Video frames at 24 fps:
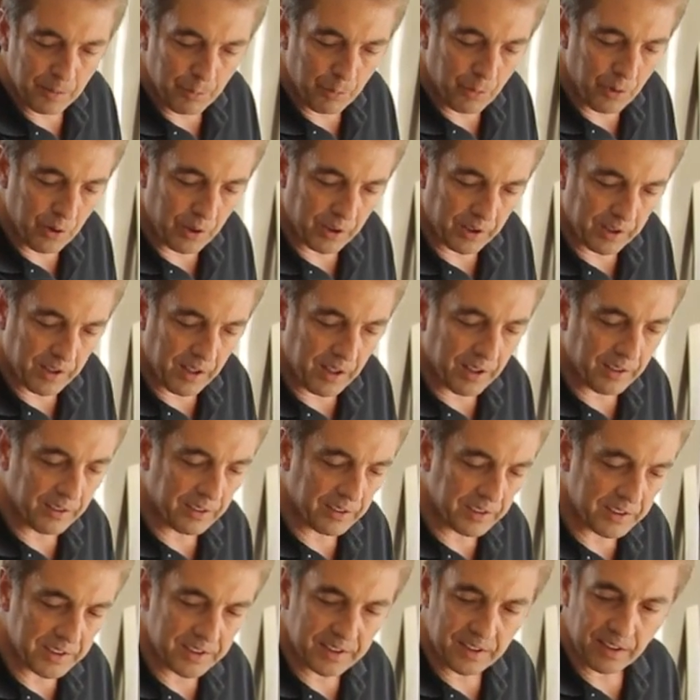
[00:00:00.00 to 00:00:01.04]
more
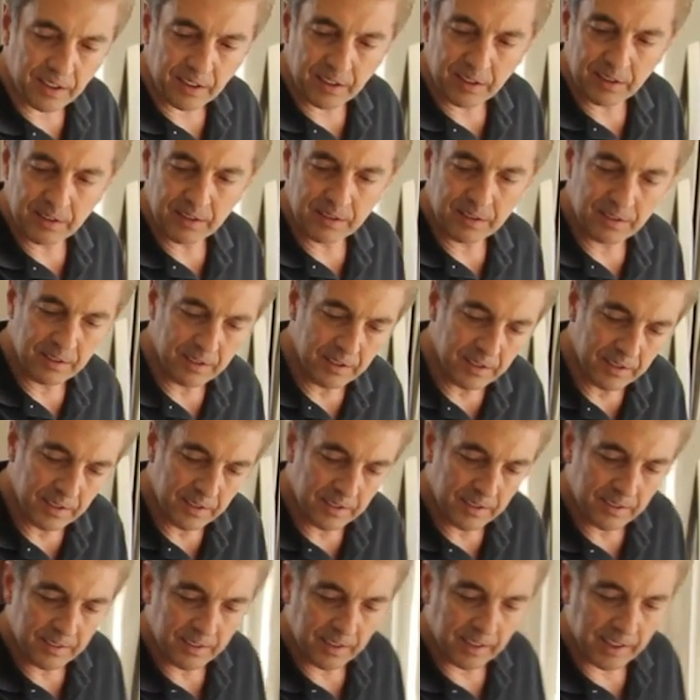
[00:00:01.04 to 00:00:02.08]
colors to
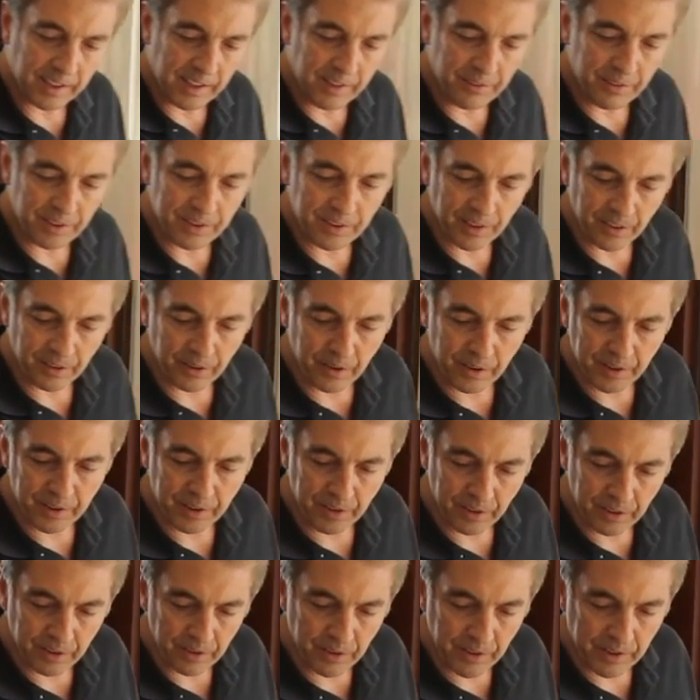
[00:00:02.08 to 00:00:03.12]
give it the look
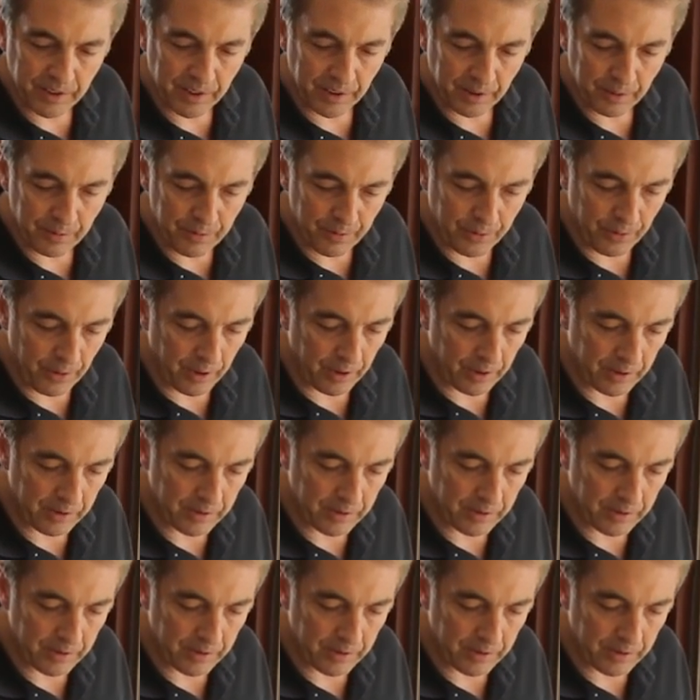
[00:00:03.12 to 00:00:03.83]
you're looking for.